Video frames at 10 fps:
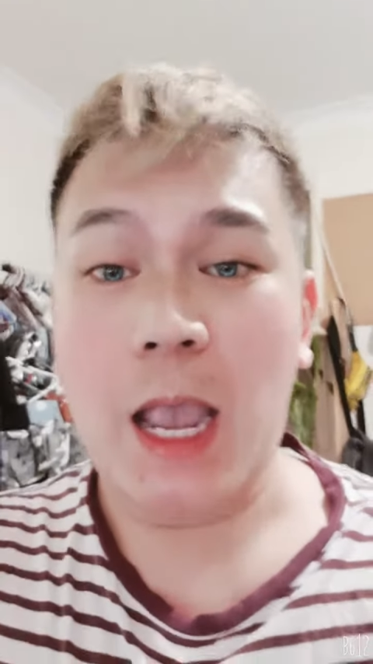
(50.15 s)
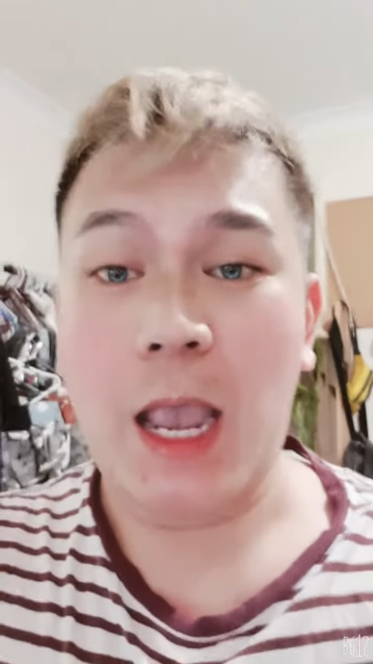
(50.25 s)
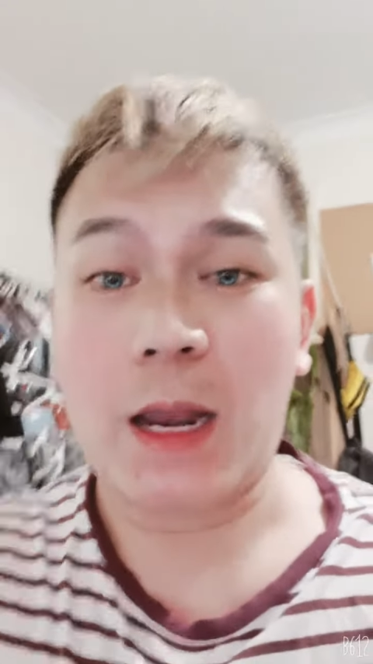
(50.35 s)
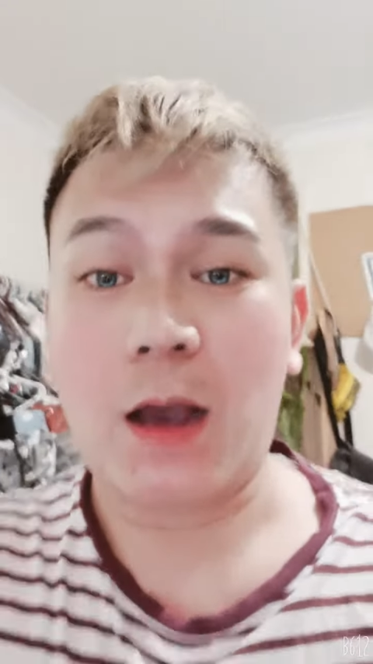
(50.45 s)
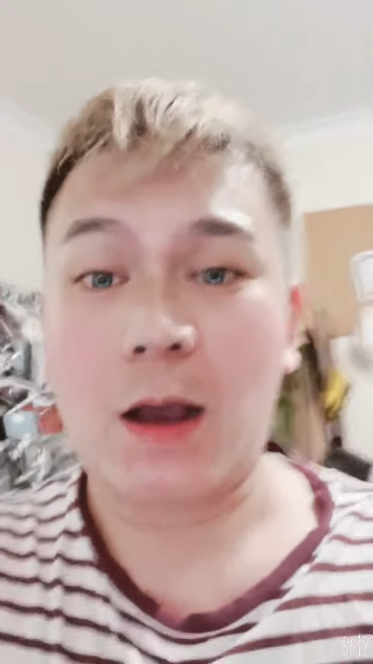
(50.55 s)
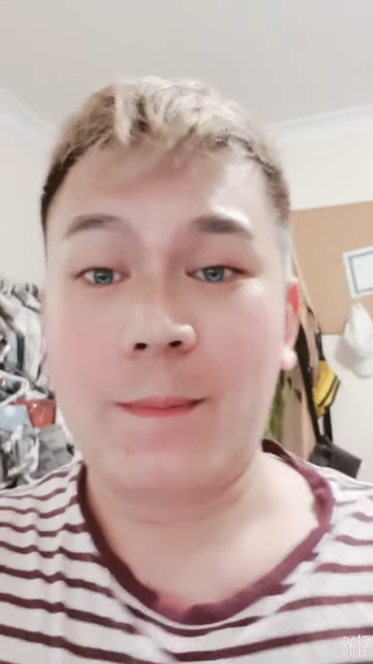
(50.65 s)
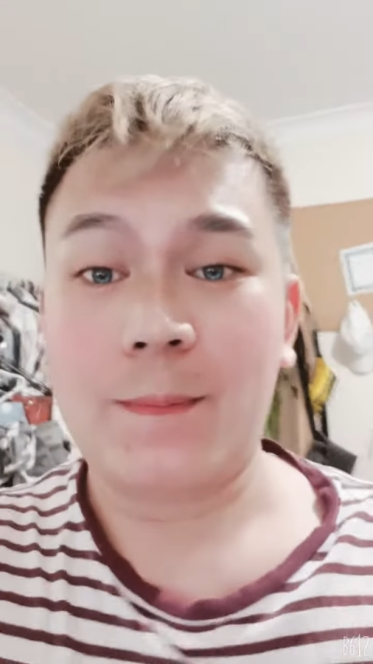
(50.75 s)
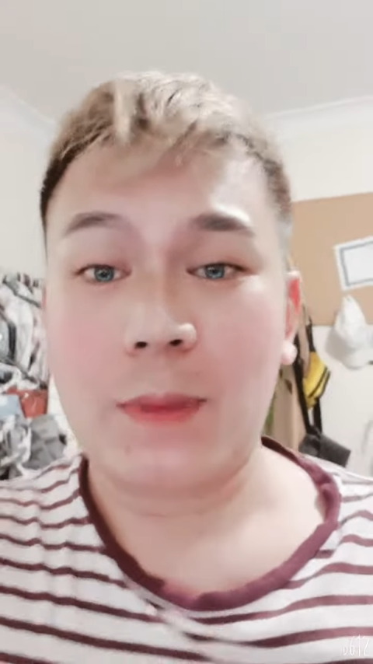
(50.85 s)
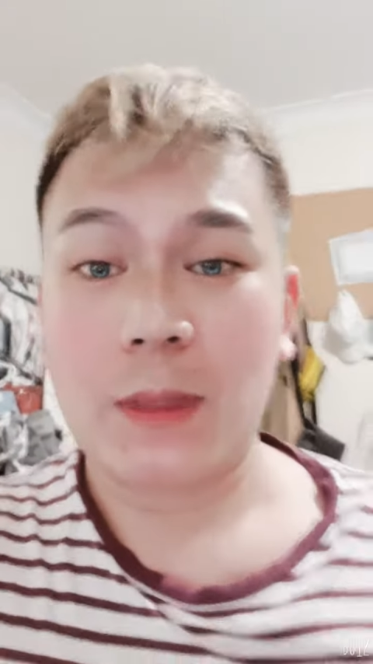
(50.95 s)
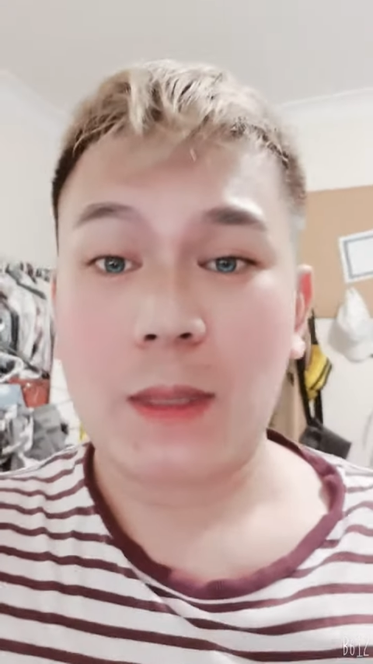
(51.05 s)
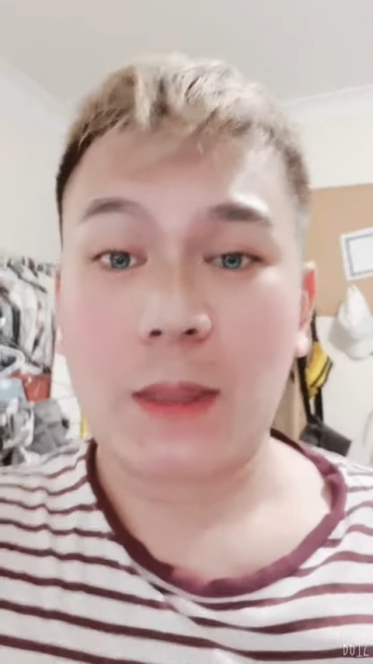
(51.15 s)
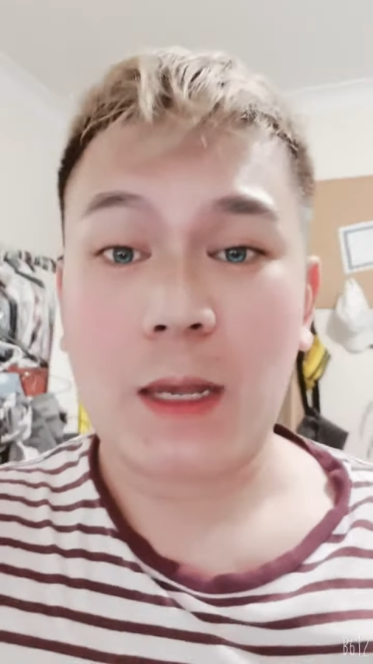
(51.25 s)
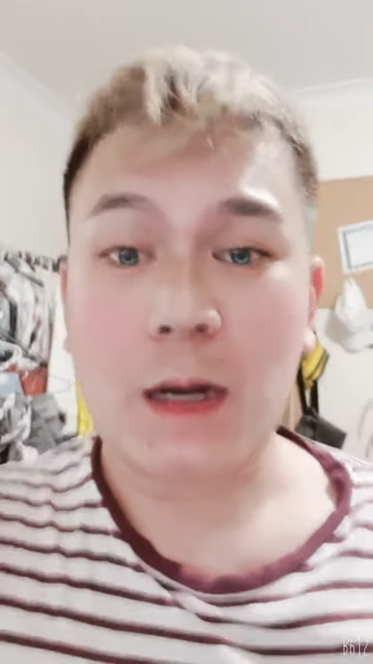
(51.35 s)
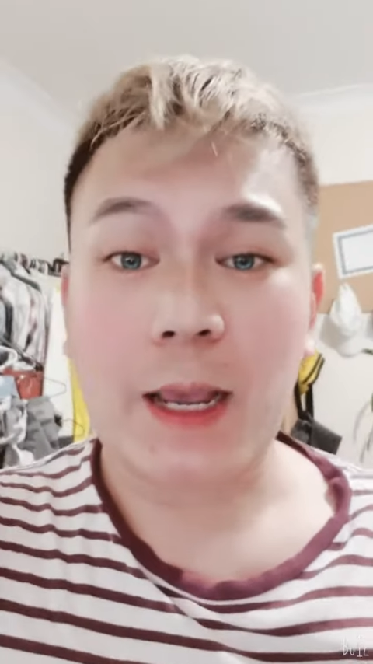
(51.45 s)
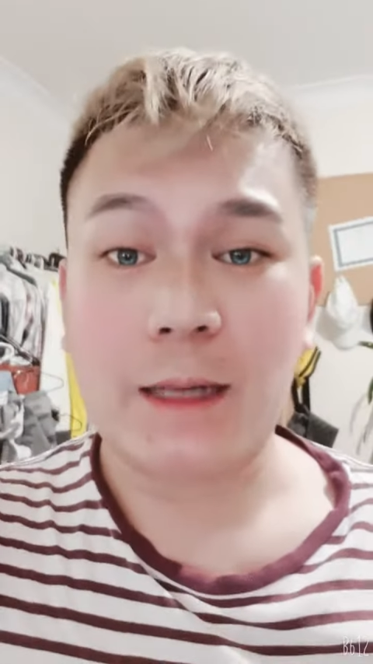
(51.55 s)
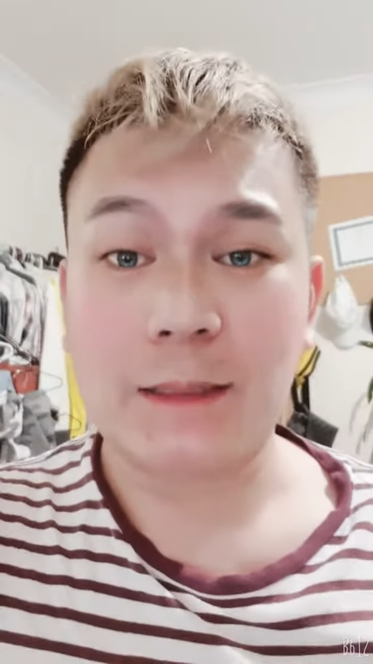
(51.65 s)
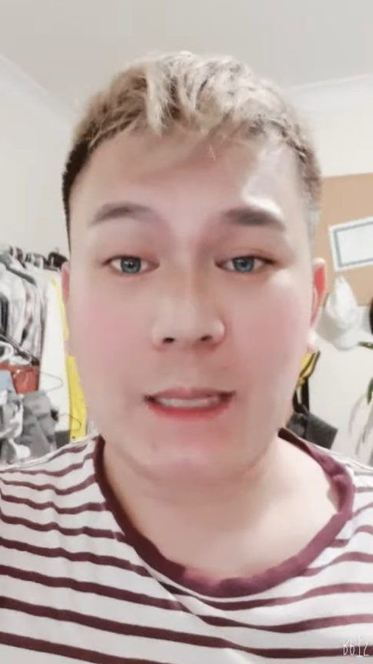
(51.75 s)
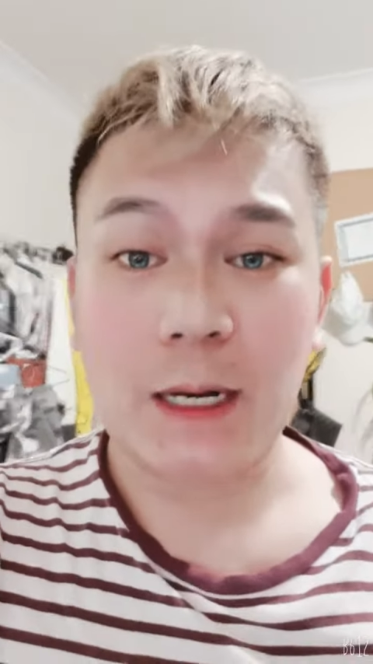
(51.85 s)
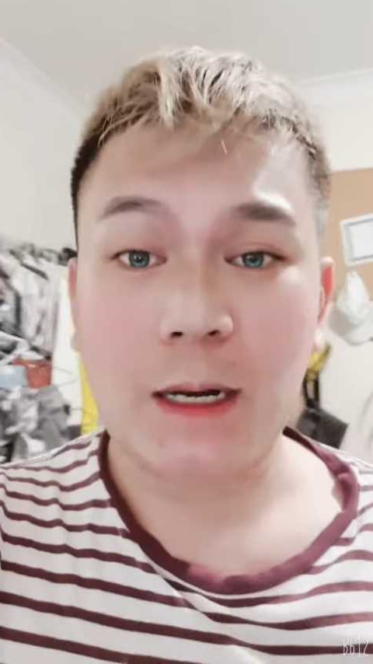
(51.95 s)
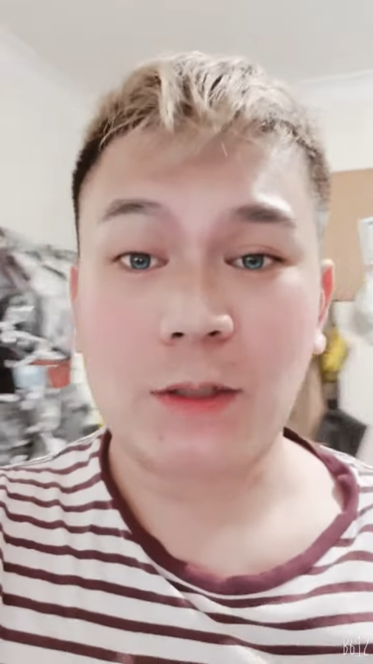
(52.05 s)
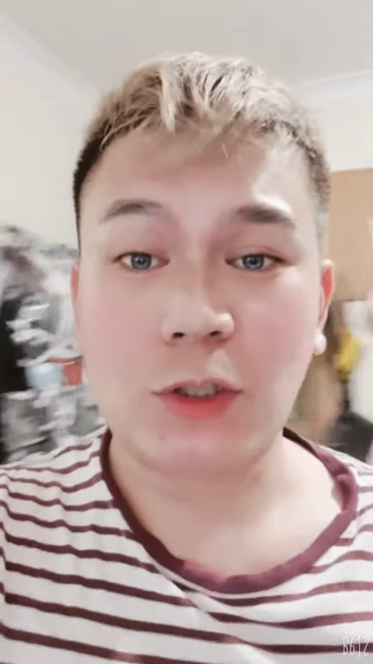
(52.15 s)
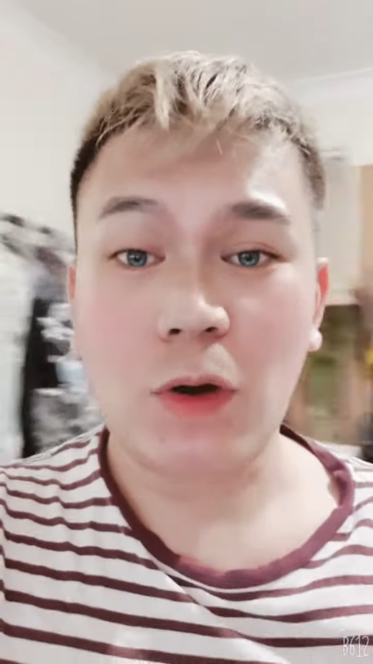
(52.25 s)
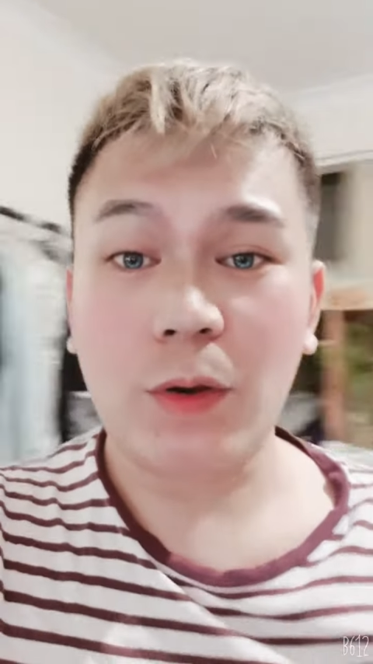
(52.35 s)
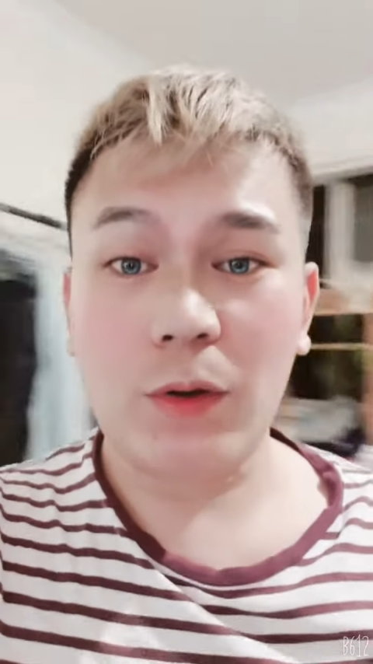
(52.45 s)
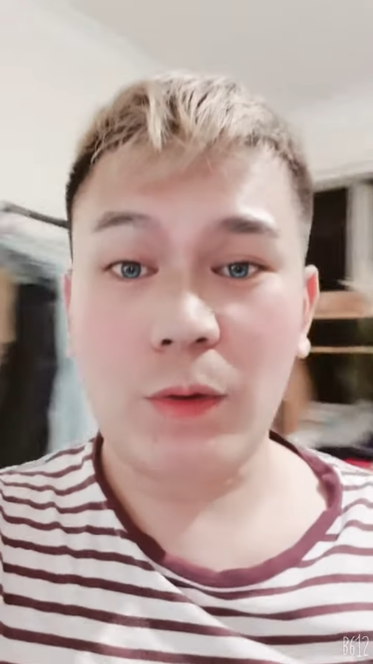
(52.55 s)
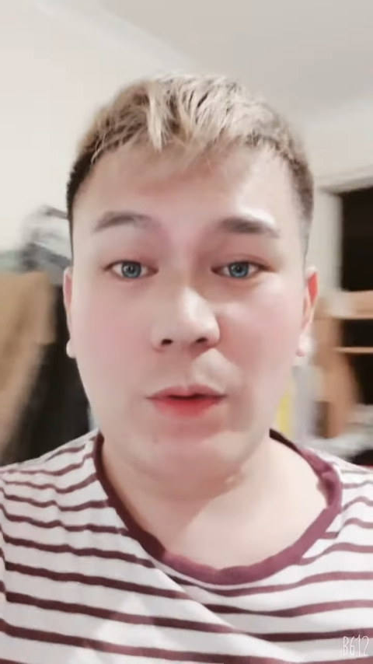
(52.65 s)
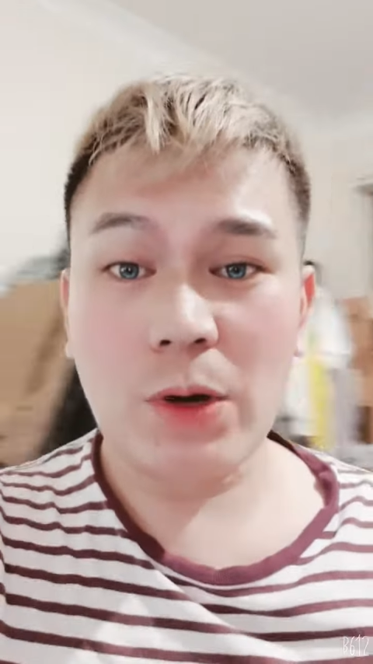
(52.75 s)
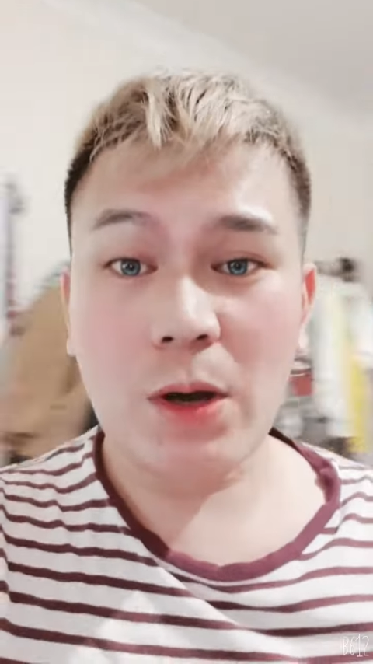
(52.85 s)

And then I can sing it and show you.